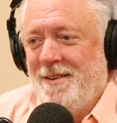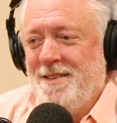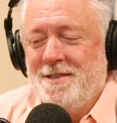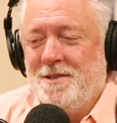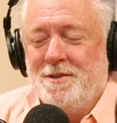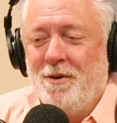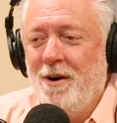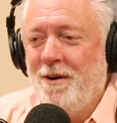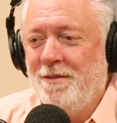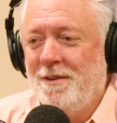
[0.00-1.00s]
And we just
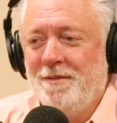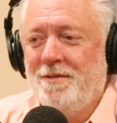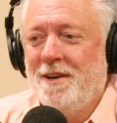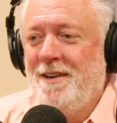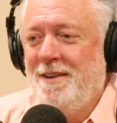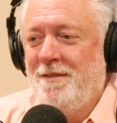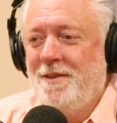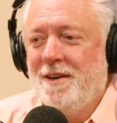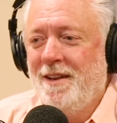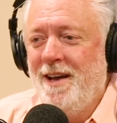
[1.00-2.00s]
drove and
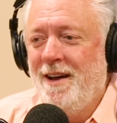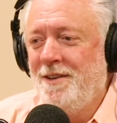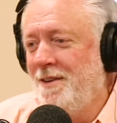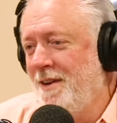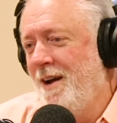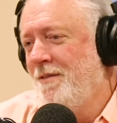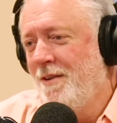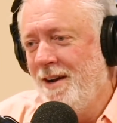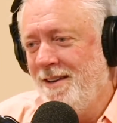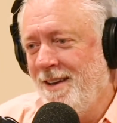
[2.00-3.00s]
figured it out. And you didn't have your
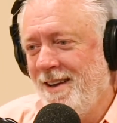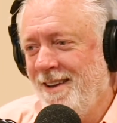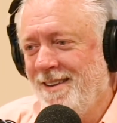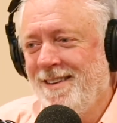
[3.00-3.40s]
ID. And